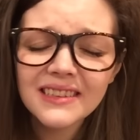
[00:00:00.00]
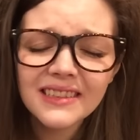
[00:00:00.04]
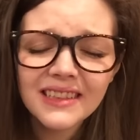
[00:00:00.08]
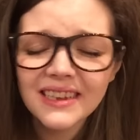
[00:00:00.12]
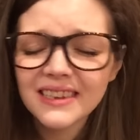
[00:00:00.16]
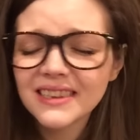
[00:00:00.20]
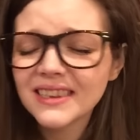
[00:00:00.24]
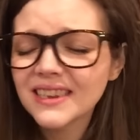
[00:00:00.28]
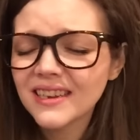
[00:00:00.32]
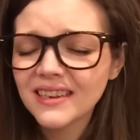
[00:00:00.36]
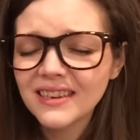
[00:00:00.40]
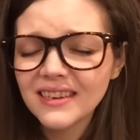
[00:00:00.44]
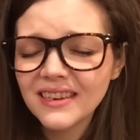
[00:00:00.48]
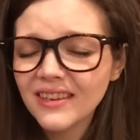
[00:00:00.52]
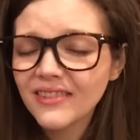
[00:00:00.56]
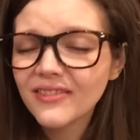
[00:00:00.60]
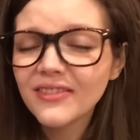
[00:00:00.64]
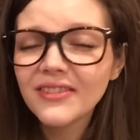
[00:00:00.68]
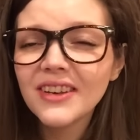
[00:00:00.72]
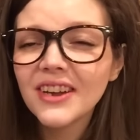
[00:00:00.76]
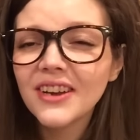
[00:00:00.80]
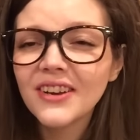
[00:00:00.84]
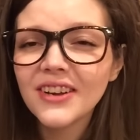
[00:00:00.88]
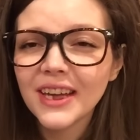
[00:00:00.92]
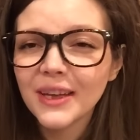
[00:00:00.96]
That's good
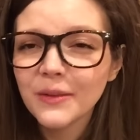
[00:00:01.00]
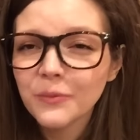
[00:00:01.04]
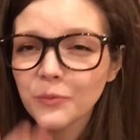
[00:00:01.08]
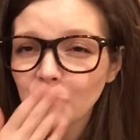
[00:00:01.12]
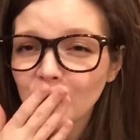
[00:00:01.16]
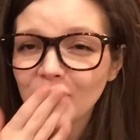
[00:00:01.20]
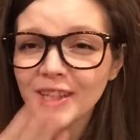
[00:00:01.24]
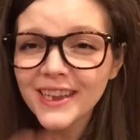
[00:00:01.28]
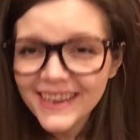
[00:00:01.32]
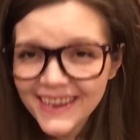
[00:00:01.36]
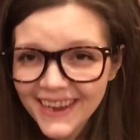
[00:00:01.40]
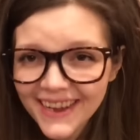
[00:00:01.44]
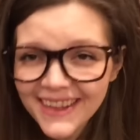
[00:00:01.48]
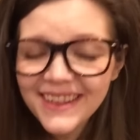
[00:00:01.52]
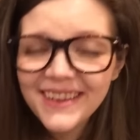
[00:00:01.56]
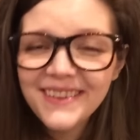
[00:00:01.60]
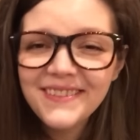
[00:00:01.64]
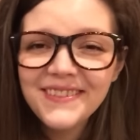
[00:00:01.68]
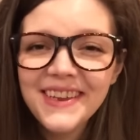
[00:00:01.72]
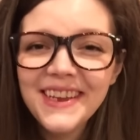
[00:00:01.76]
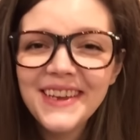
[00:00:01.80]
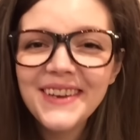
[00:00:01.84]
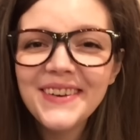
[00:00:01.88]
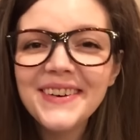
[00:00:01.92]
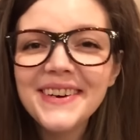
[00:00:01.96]
enough. Okay. I
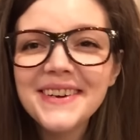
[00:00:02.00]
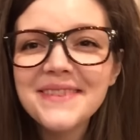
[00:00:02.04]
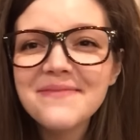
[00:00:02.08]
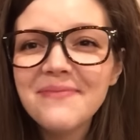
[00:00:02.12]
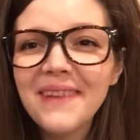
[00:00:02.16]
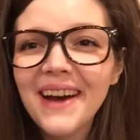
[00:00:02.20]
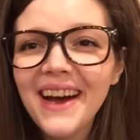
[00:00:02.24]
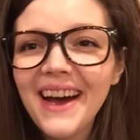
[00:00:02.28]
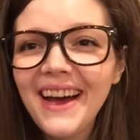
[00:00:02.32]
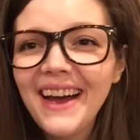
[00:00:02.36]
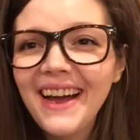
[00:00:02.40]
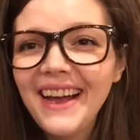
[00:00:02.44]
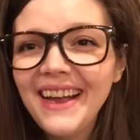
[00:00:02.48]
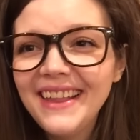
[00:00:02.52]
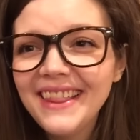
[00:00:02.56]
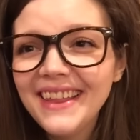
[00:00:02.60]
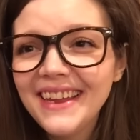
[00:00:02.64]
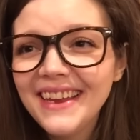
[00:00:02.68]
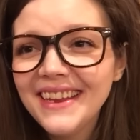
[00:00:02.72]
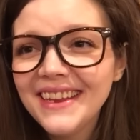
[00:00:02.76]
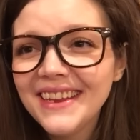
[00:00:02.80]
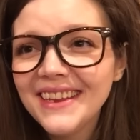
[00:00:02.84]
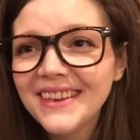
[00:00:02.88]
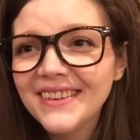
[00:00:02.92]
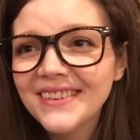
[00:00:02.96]
love you. Bye.
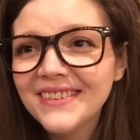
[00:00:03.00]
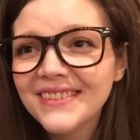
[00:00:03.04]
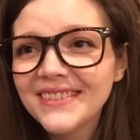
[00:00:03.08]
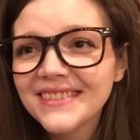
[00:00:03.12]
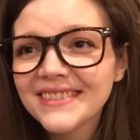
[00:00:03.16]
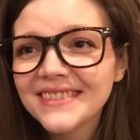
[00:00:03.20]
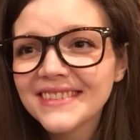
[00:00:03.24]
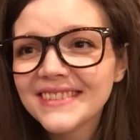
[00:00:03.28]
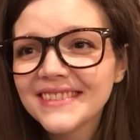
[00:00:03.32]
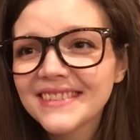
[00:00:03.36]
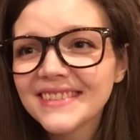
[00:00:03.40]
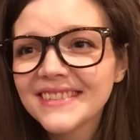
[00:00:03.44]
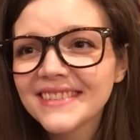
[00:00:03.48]
Thank you.